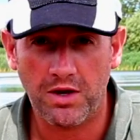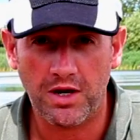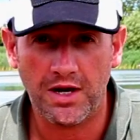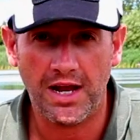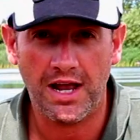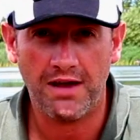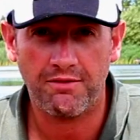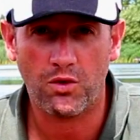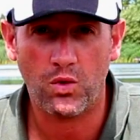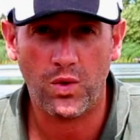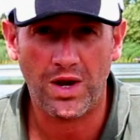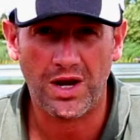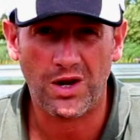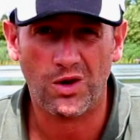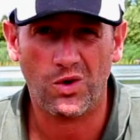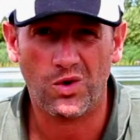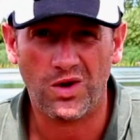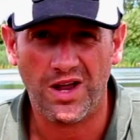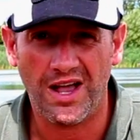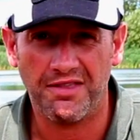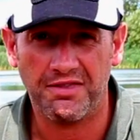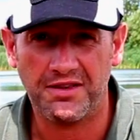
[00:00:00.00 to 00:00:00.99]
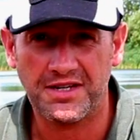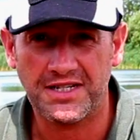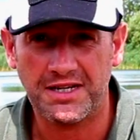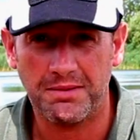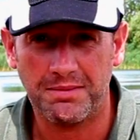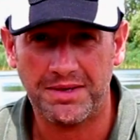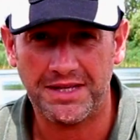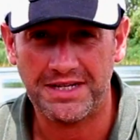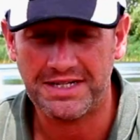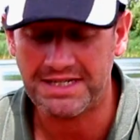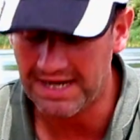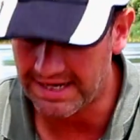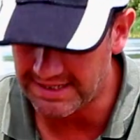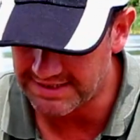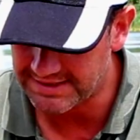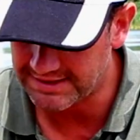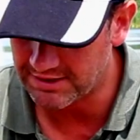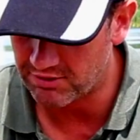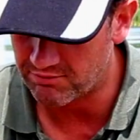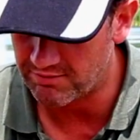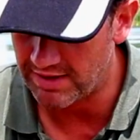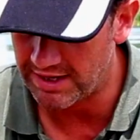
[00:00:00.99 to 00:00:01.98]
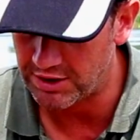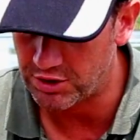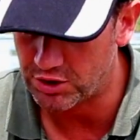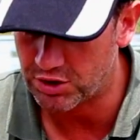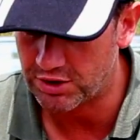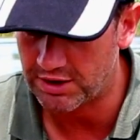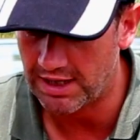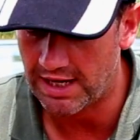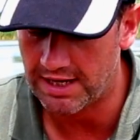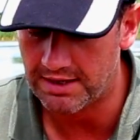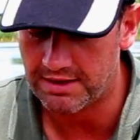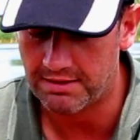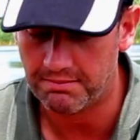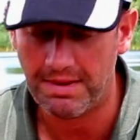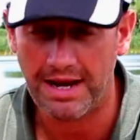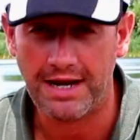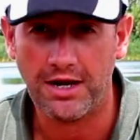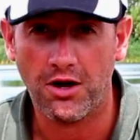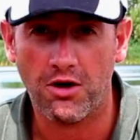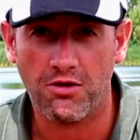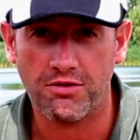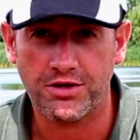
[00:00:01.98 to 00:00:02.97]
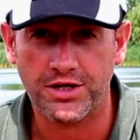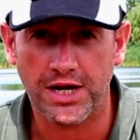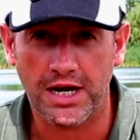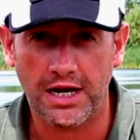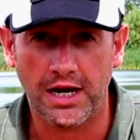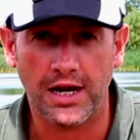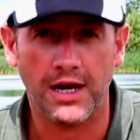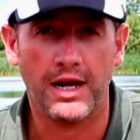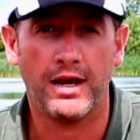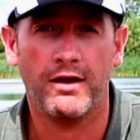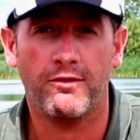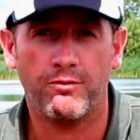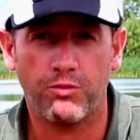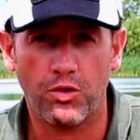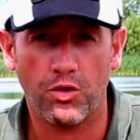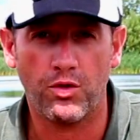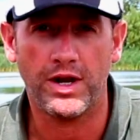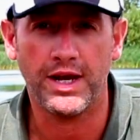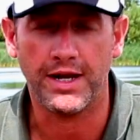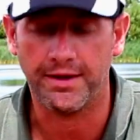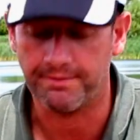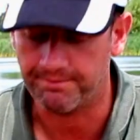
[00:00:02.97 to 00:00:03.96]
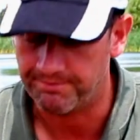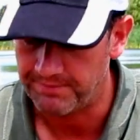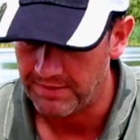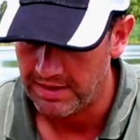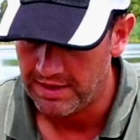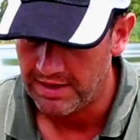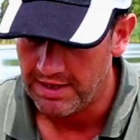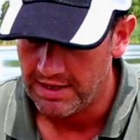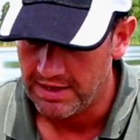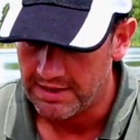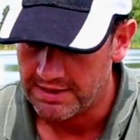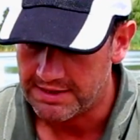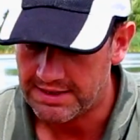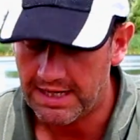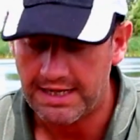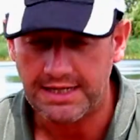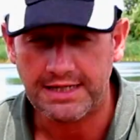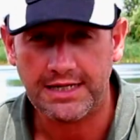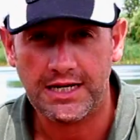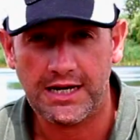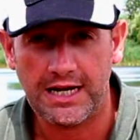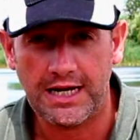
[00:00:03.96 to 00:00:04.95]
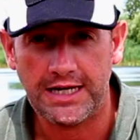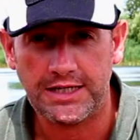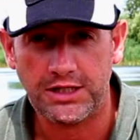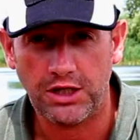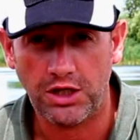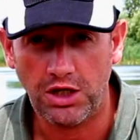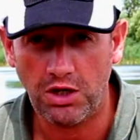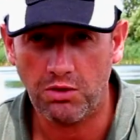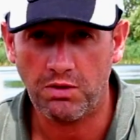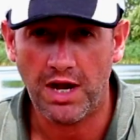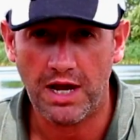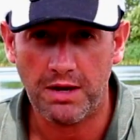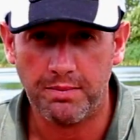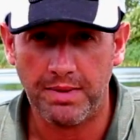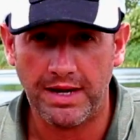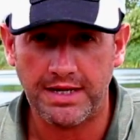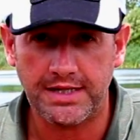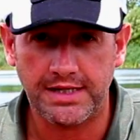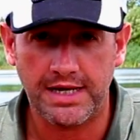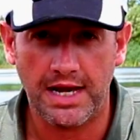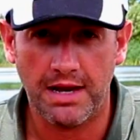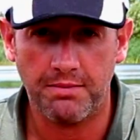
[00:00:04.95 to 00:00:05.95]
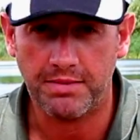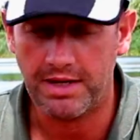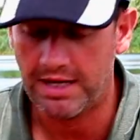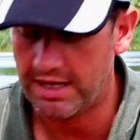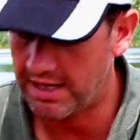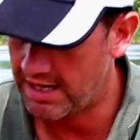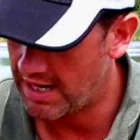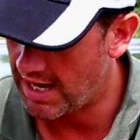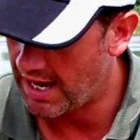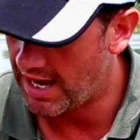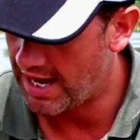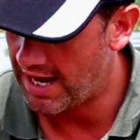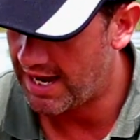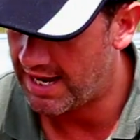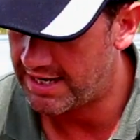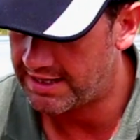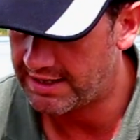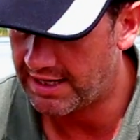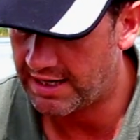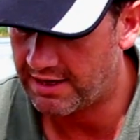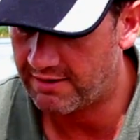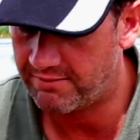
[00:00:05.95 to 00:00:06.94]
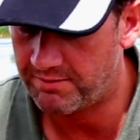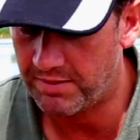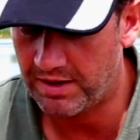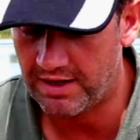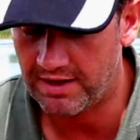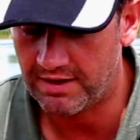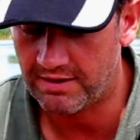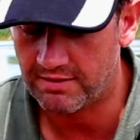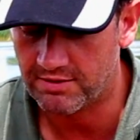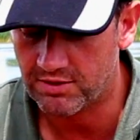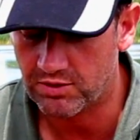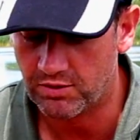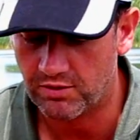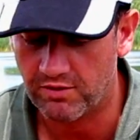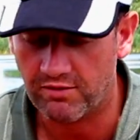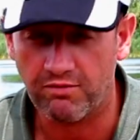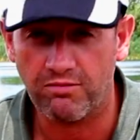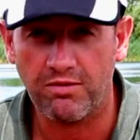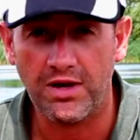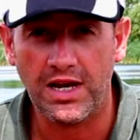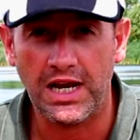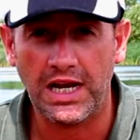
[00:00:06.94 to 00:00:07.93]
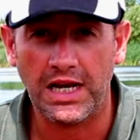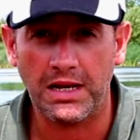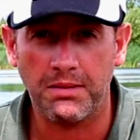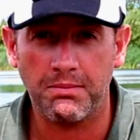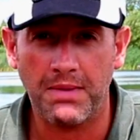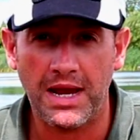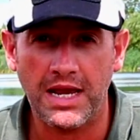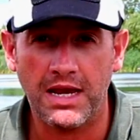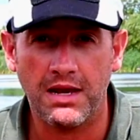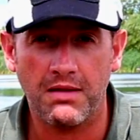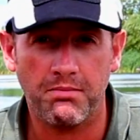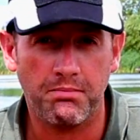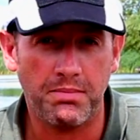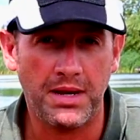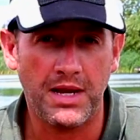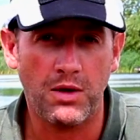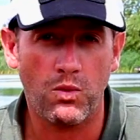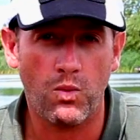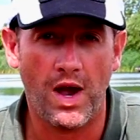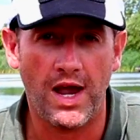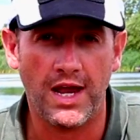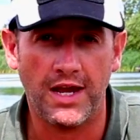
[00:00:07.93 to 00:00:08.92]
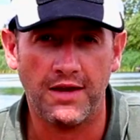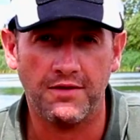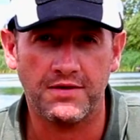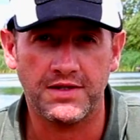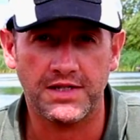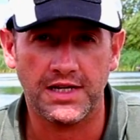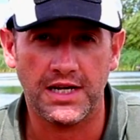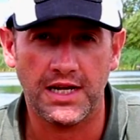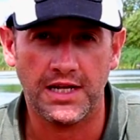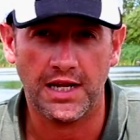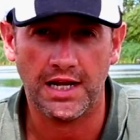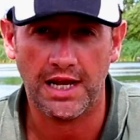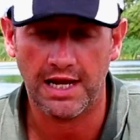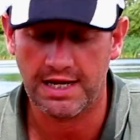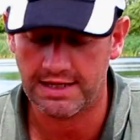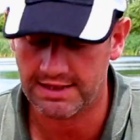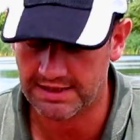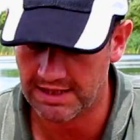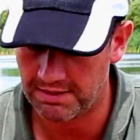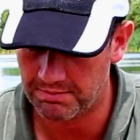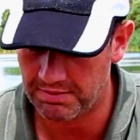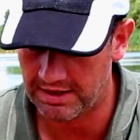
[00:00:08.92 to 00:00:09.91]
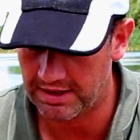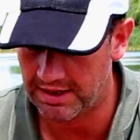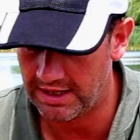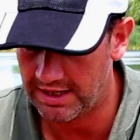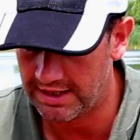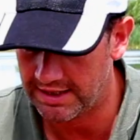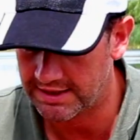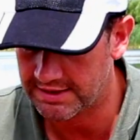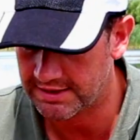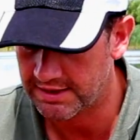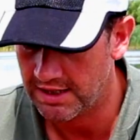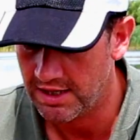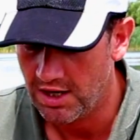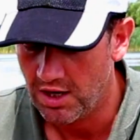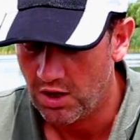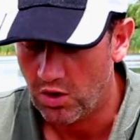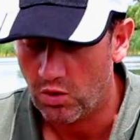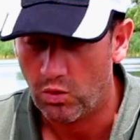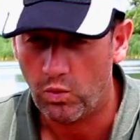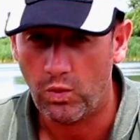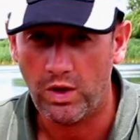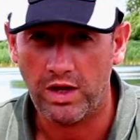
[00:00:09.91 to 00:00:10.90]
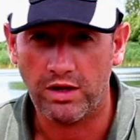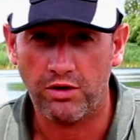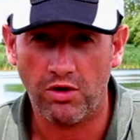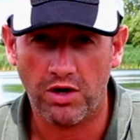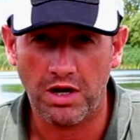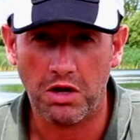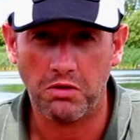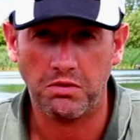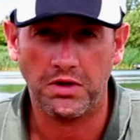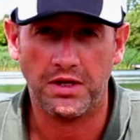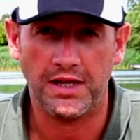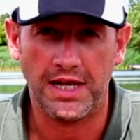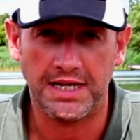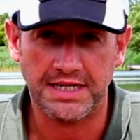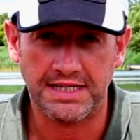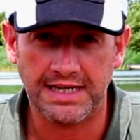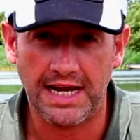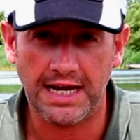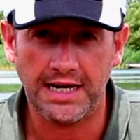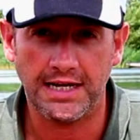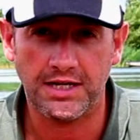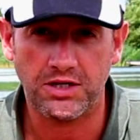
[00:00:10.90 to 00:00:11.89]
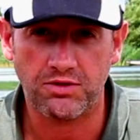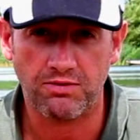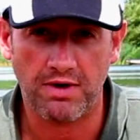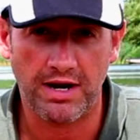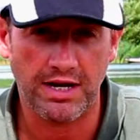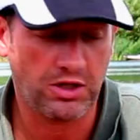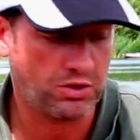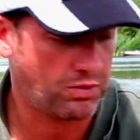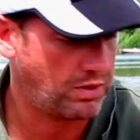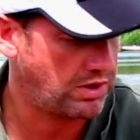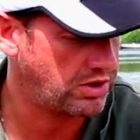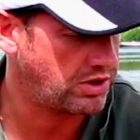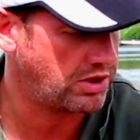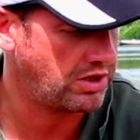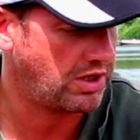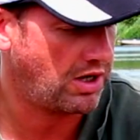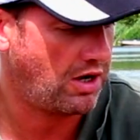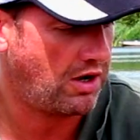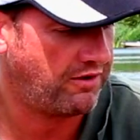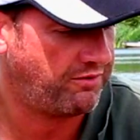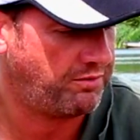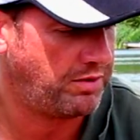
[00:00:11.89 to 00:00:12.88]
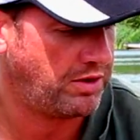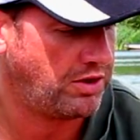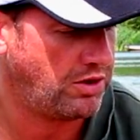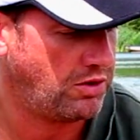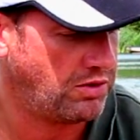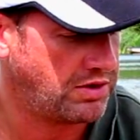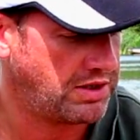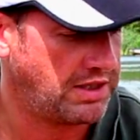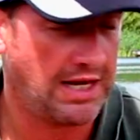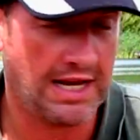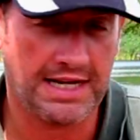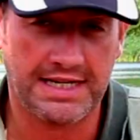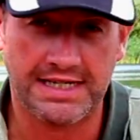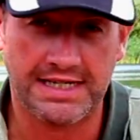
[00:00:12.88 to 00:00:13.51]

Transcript: going to have a quick look at some of the Taska range that Main Irish Angling have brought in. Taska is a UK based company and they've been sort of really making big waves in the last couple of years with not only their stainless range, which I've been using their